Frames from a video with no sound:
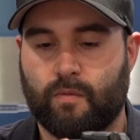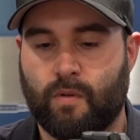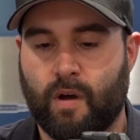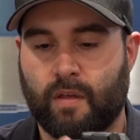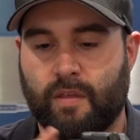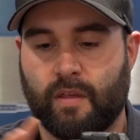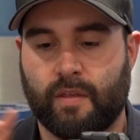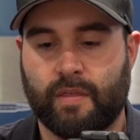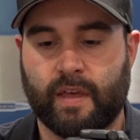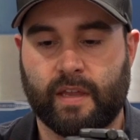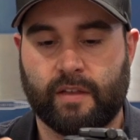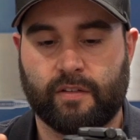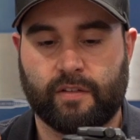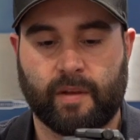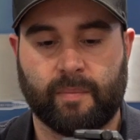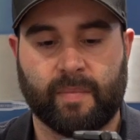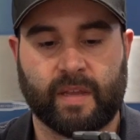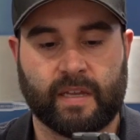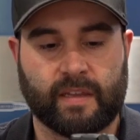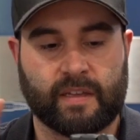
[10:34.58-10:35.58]
rather than
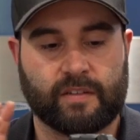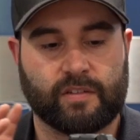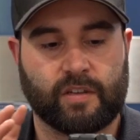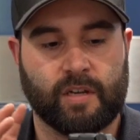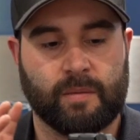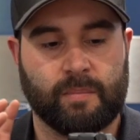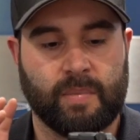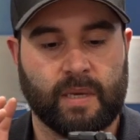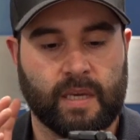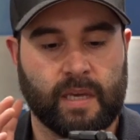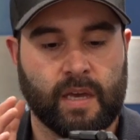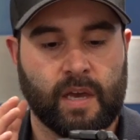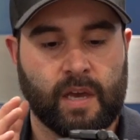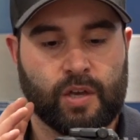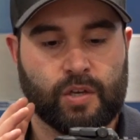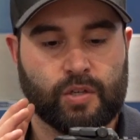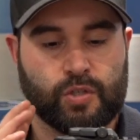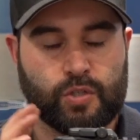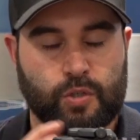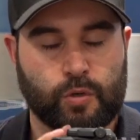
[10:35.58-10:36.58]
something that's going to be
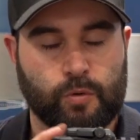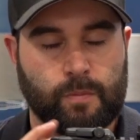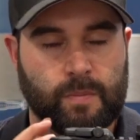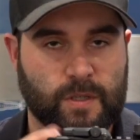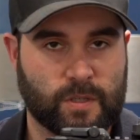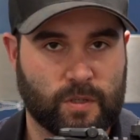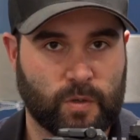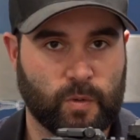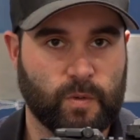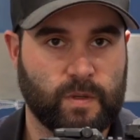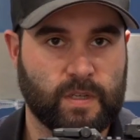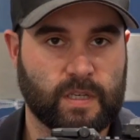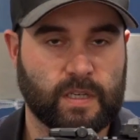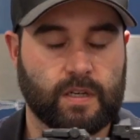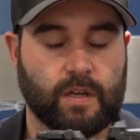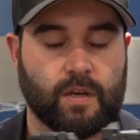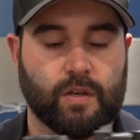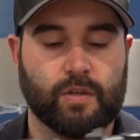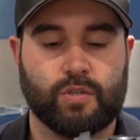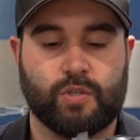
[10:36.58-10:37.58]
super
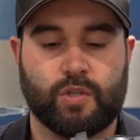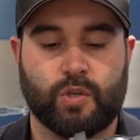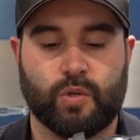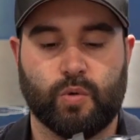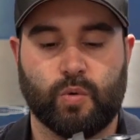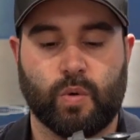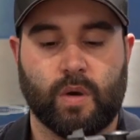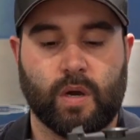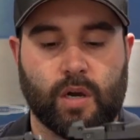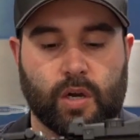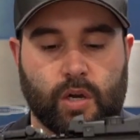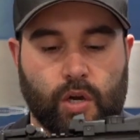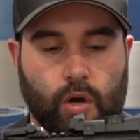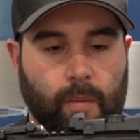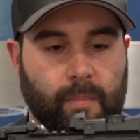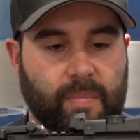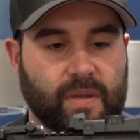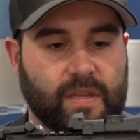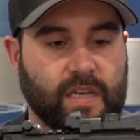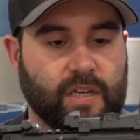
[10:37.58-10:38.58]
suited to
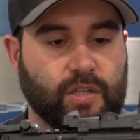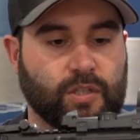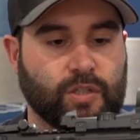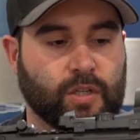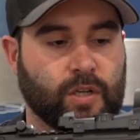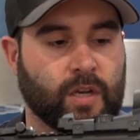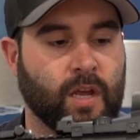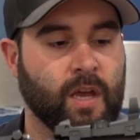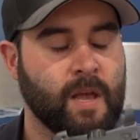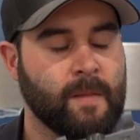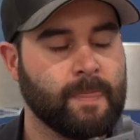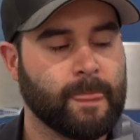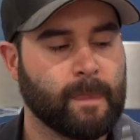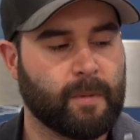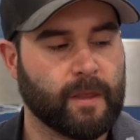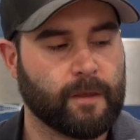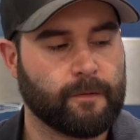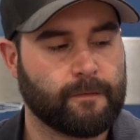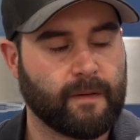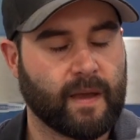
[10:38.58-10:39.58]
competition.
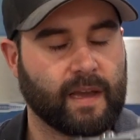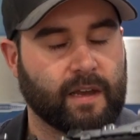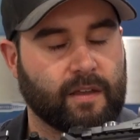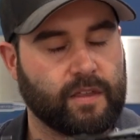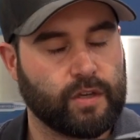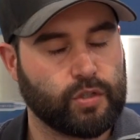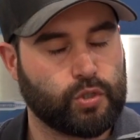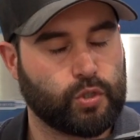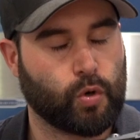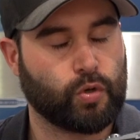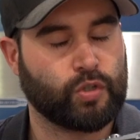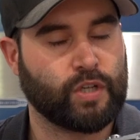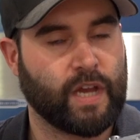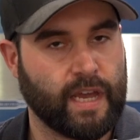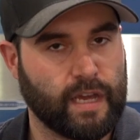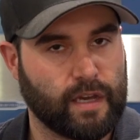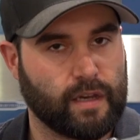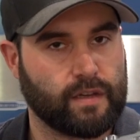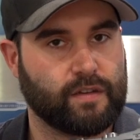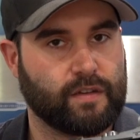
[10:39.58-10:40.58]
But the fact that Josh
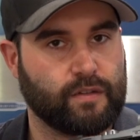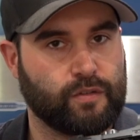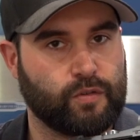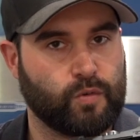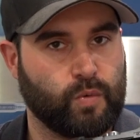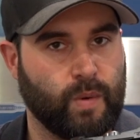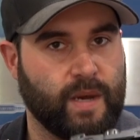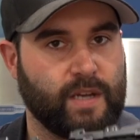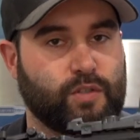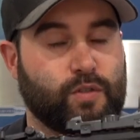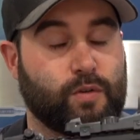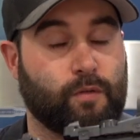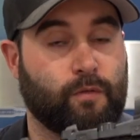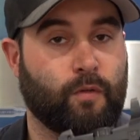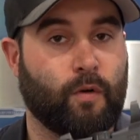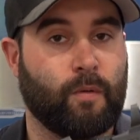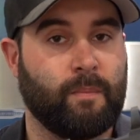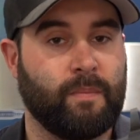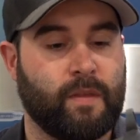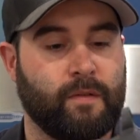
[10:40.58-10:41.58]
Hicks has switched
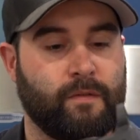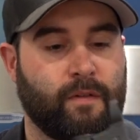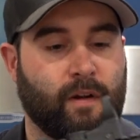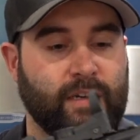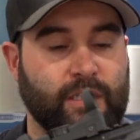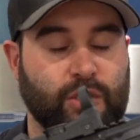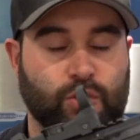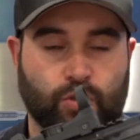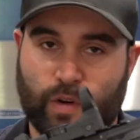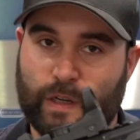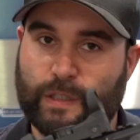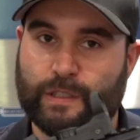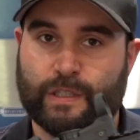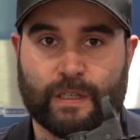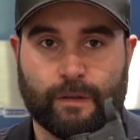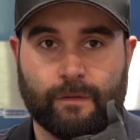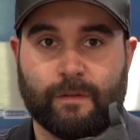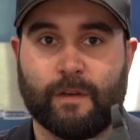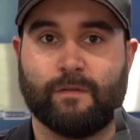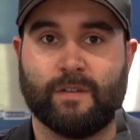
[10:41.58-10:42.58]
from the very
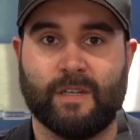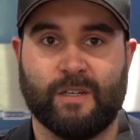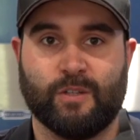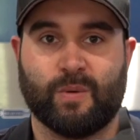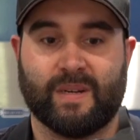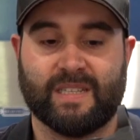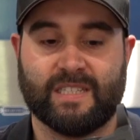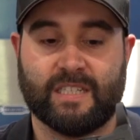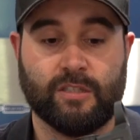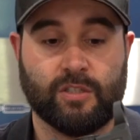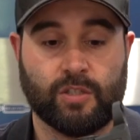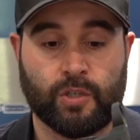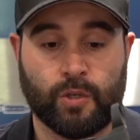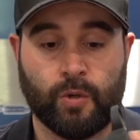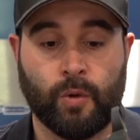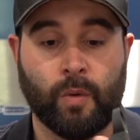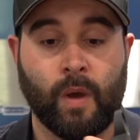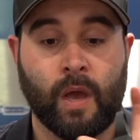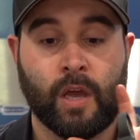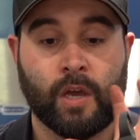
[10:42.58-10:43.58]
trusty
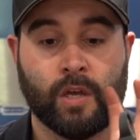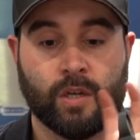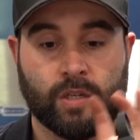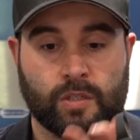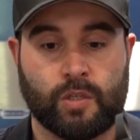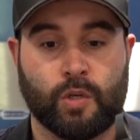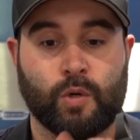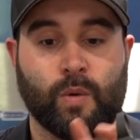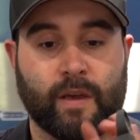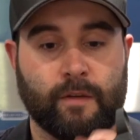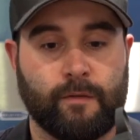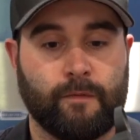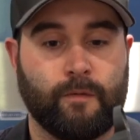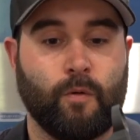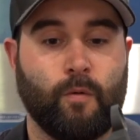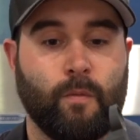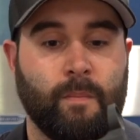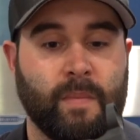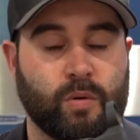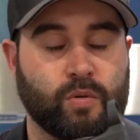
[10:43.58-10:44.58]
1522 to a
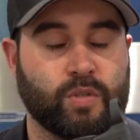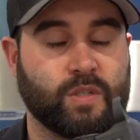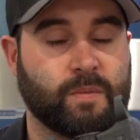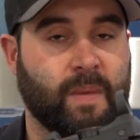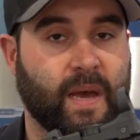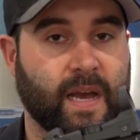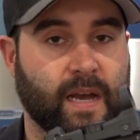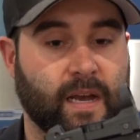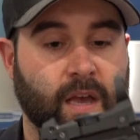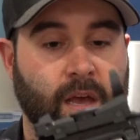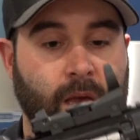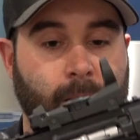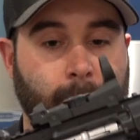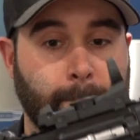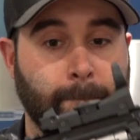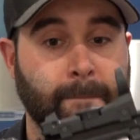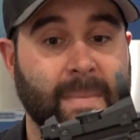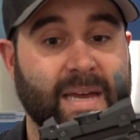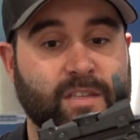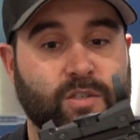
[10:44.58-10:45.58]
full mil-spec
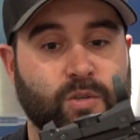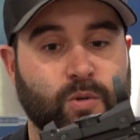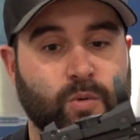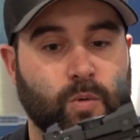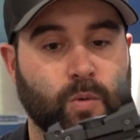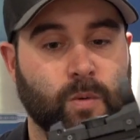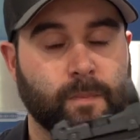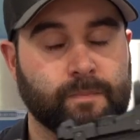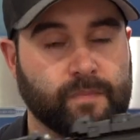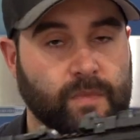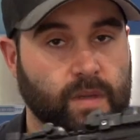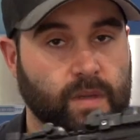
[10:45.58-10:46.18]
metal